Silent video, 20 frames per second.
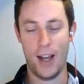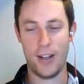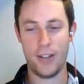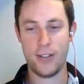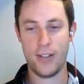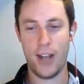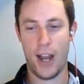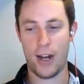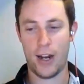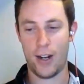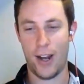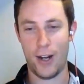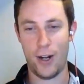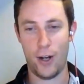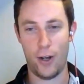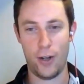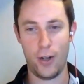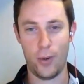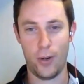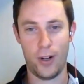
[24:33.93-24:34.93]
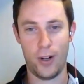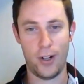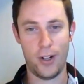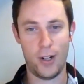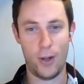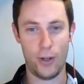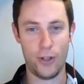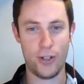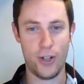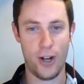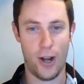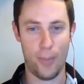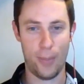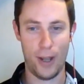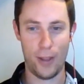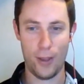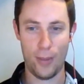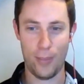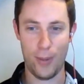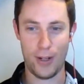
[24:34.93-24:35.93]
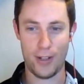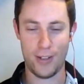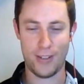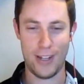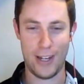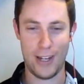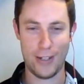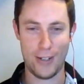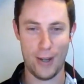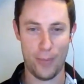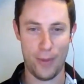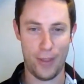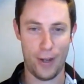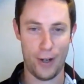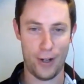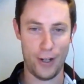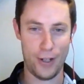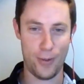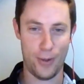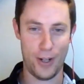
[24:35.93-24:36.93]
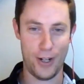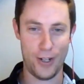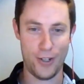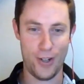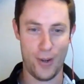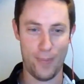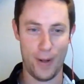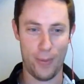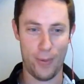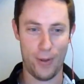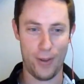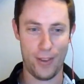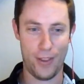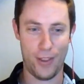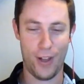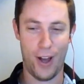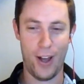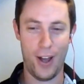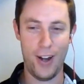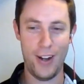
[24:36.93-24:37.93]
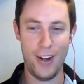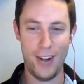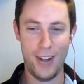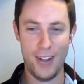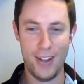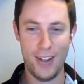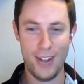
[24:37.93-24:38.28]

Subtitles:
Zach, I know you were chomping at the bit to say something there. Did you want to jump in with thought?